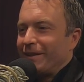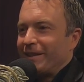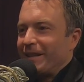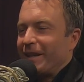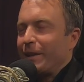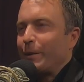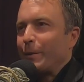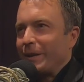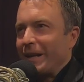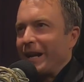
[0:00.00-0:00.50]

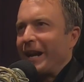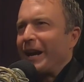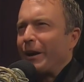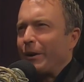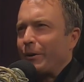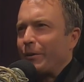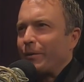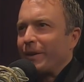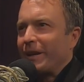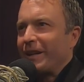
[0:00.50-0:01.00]
sacred
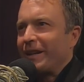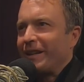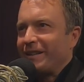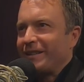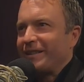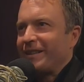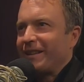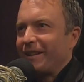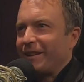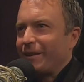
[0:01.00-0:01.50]
cow, right?
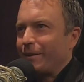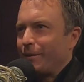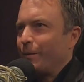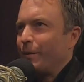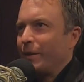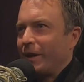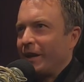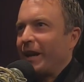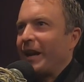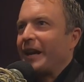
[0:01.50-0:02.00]
It's like
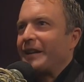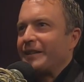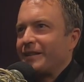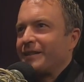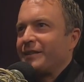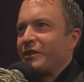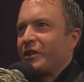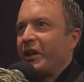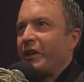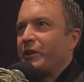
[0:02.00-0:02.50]
we can't
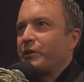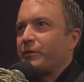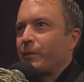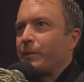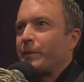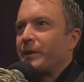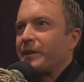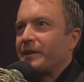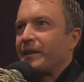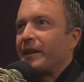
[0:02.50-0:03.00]
change
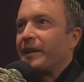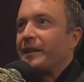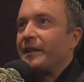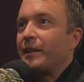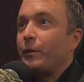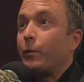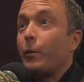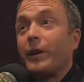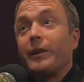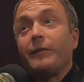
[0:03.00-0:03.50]
from this
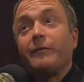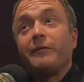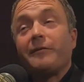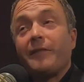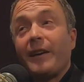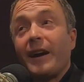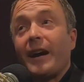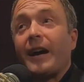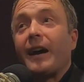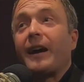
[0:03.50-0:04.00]
idea, when in
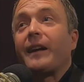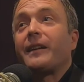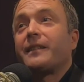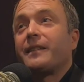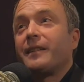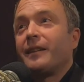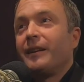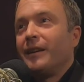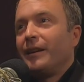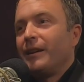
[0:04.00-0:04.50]

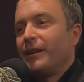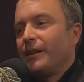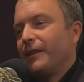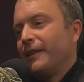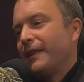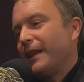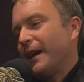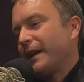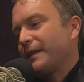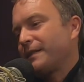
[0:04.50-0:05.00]
fact
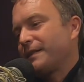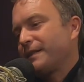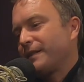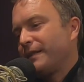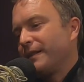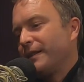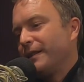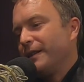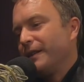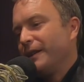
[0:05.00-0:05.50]

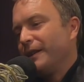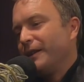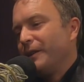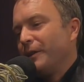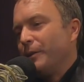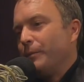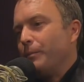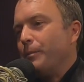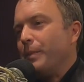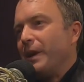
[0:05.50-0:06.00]
that's the
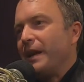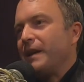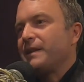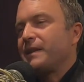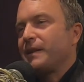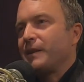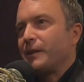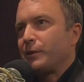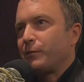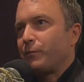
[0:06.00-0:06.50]

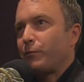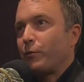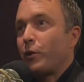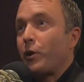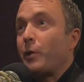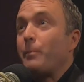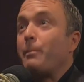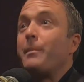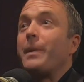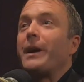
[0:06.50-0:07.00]
basis
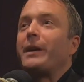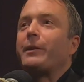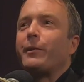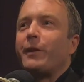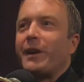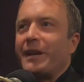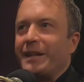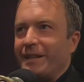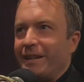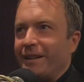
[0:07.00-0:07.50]
for a
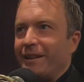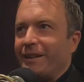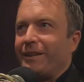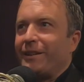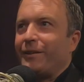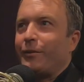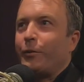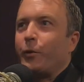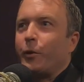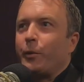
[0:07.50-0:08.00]
better
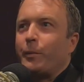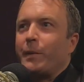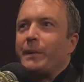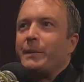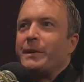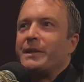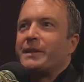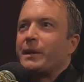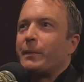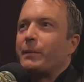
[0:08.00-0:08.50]
idea, or
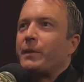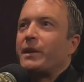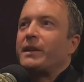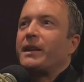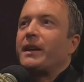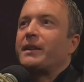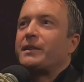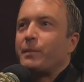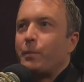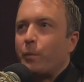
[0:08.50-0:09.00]
maybe
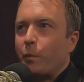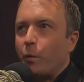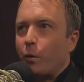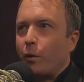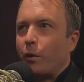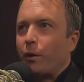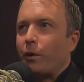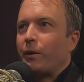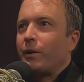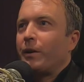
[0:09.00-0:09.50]
something that's
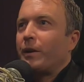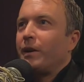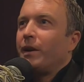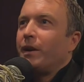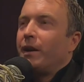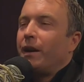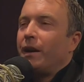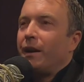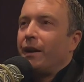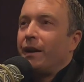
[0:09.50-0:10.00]
more
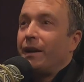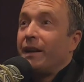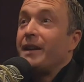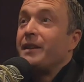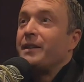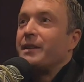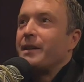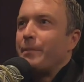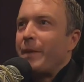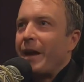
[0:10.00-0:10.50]

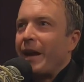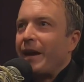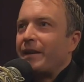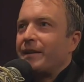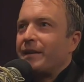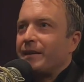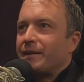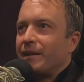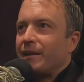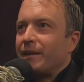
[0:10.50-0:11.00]
in
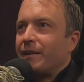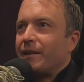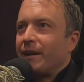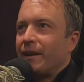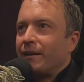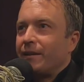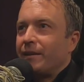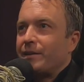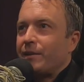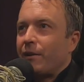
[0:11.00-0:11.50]
demand at
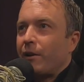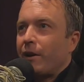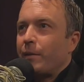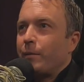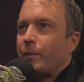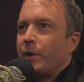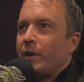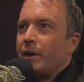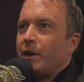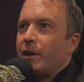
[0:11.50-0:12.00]
the
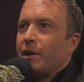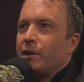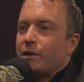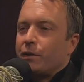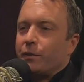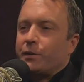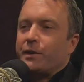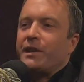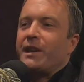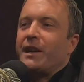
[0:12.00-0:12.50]
time.
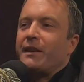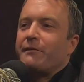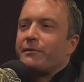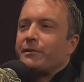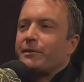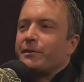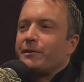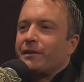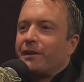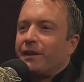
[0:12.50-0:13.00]
So to
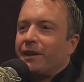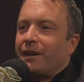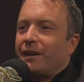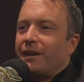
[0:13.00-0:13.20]
never